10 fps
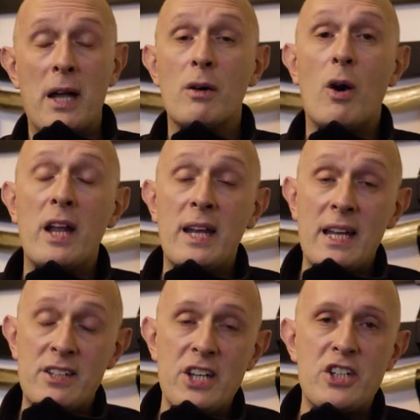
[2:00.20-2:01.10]
And
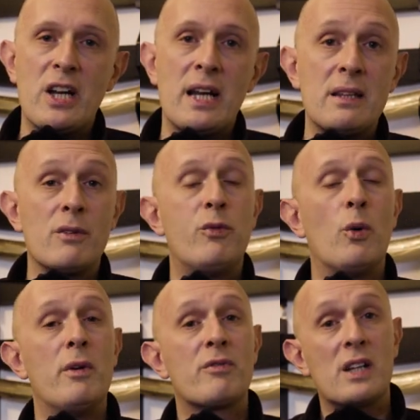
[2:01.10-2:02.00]
additionally, the
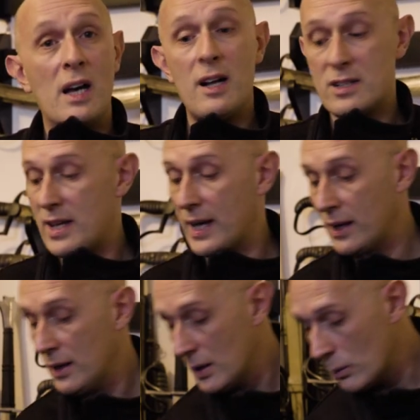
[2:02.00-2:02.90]
form of
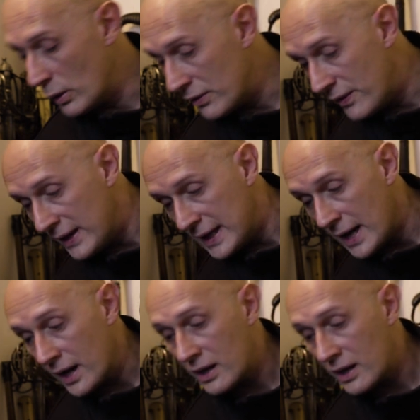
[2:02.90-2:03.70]
cutting with the